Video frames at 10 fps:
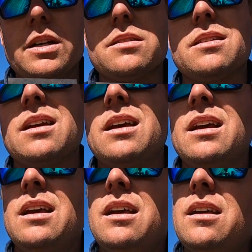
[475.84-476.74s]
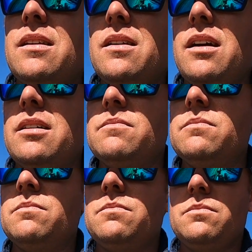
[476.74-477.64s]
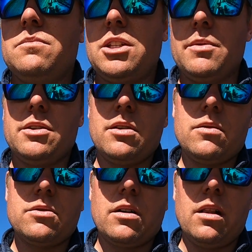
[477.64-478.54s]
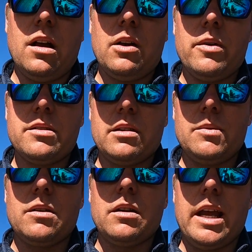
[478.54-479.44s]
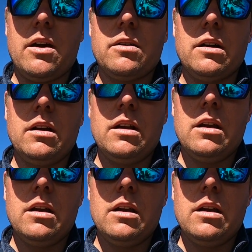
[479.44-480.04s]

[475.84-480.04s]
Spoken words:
because some of the turtles turn clockwise, some turn counter.